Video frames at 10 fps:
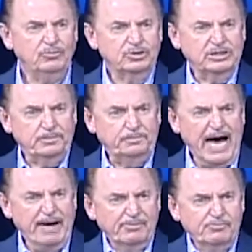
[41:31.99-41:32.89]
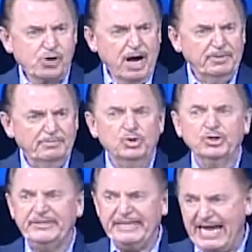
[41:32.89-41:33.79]
look at the problem, look
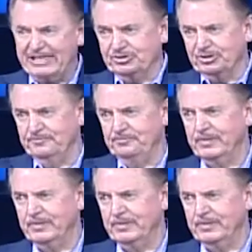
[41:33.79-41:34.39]
at the answer.